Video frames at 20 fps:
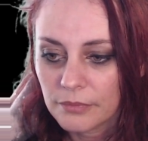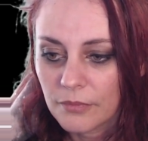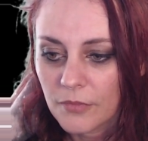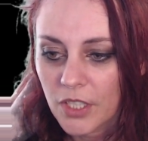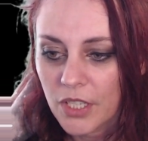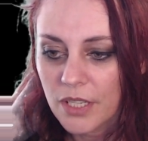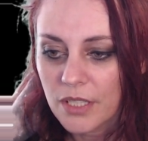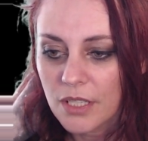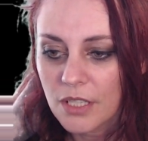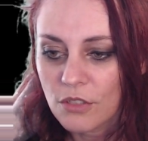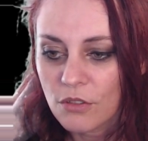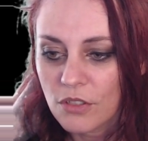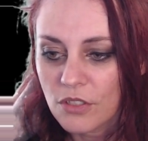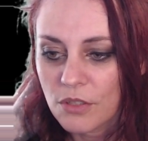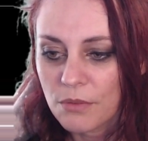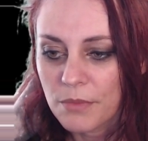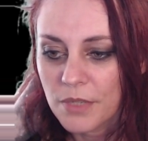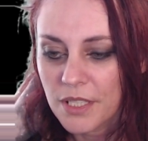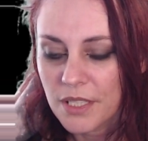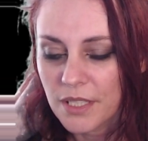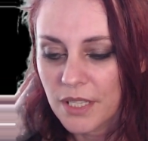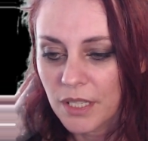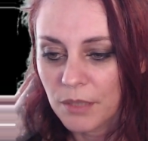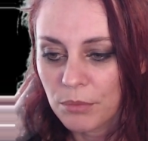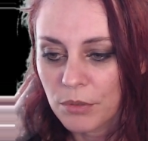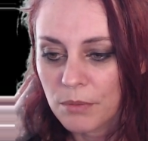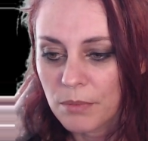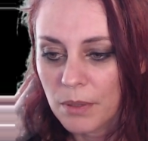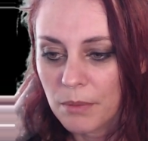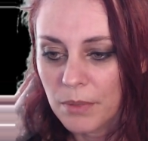Okay, that was a mistake
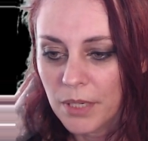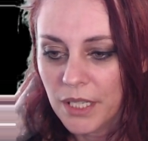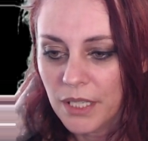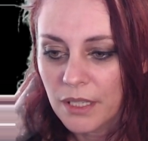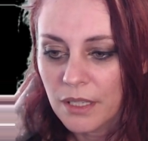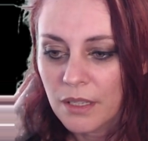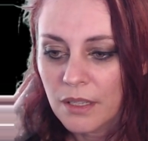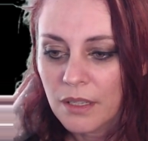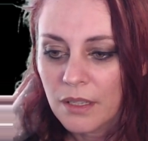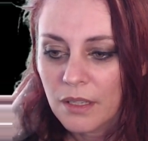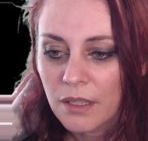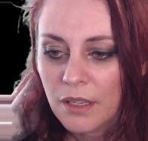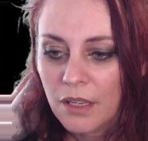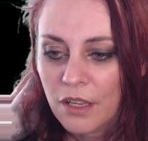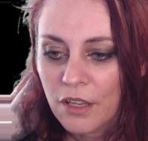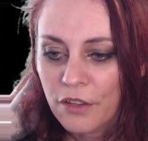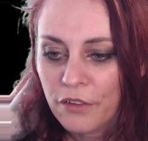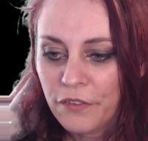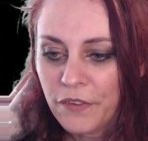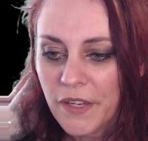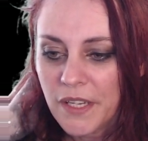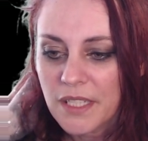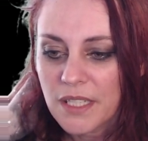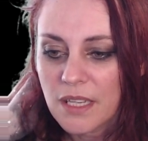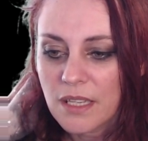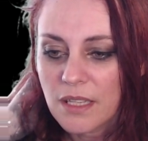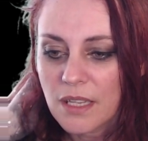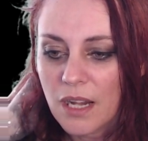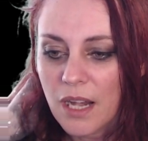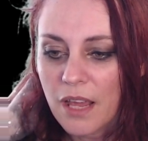probably.
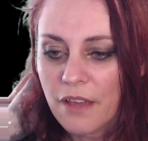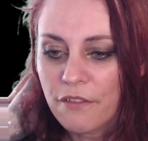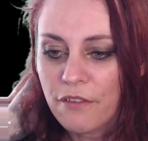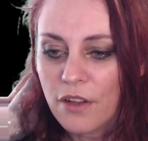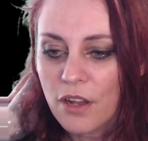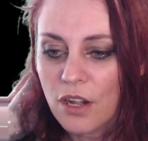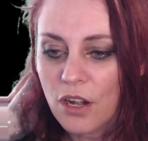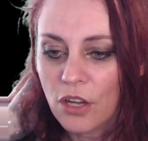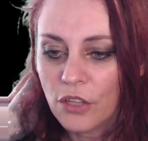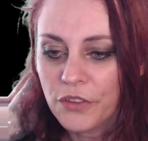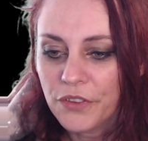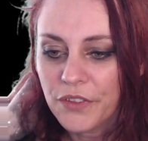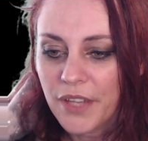Fixed the level on